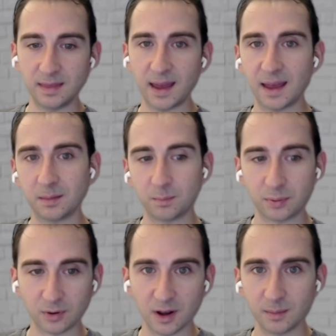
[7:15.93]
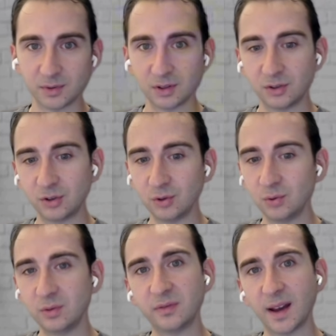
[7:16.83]
that prompt
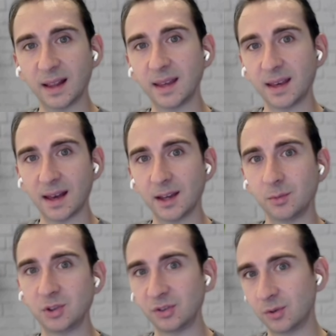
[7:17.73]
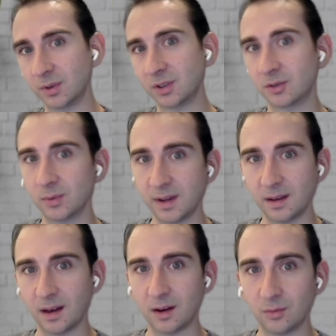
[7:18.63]
to Fal AI, which is going
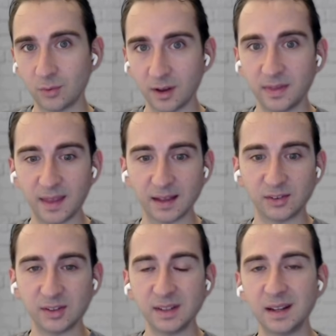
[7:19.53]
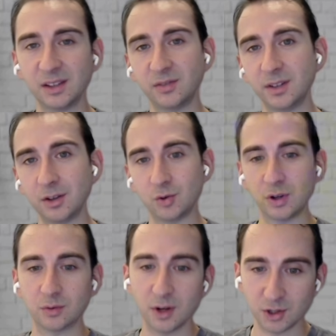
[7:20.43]
to run that Seedance video
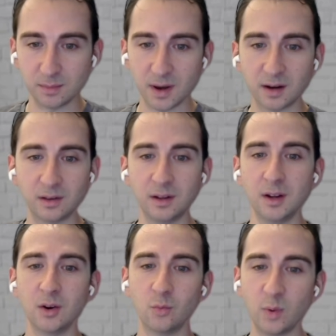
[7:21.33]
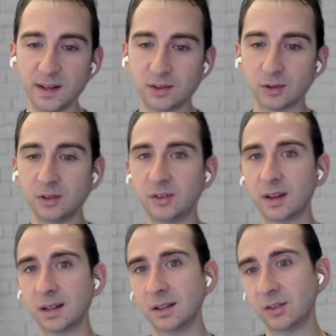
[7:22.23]
generation model, wait 30
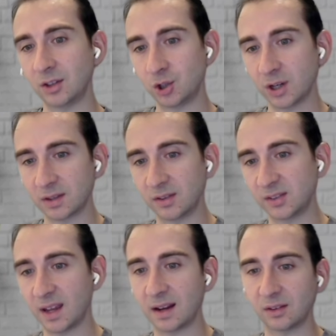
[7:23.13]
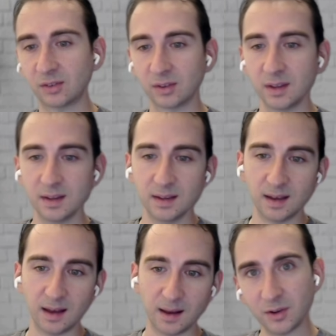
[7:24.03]
seconds and check the status.
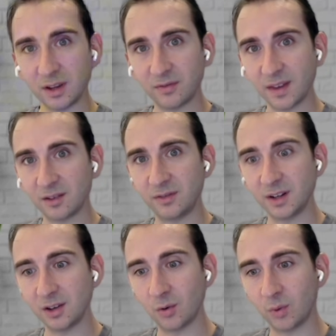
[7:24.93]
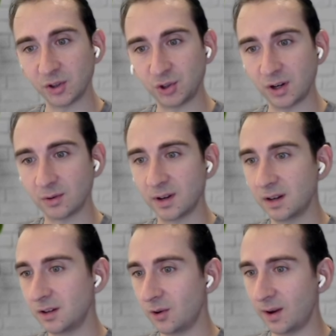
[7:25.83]
If that video was
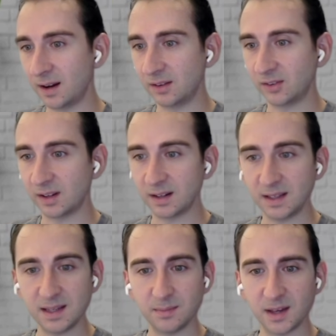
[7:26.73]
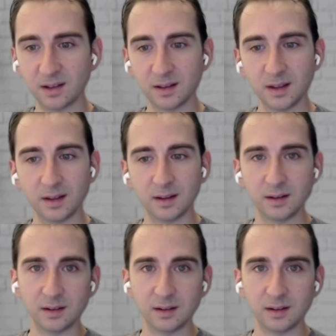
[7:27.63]
generated, go ahead and send an email.